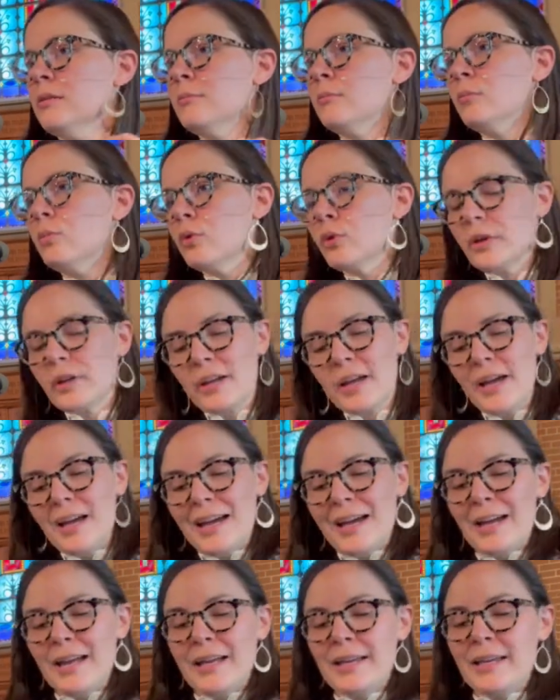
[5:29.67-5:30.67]

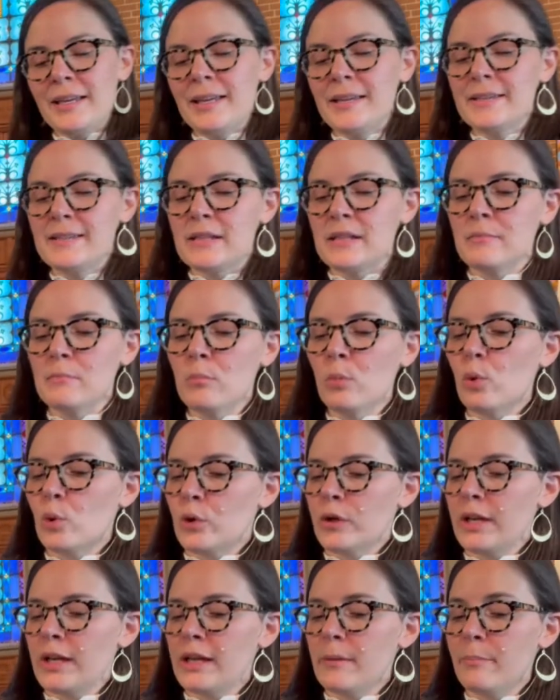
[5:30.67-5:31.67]
Mordecai is in
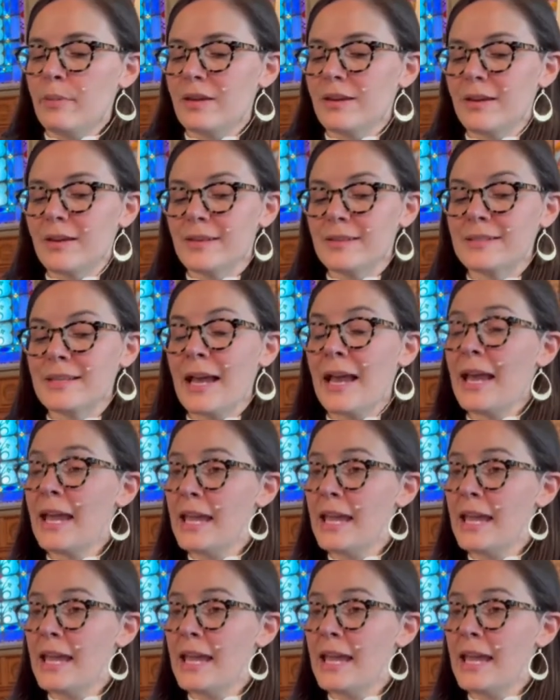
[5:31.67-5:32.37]
mourning because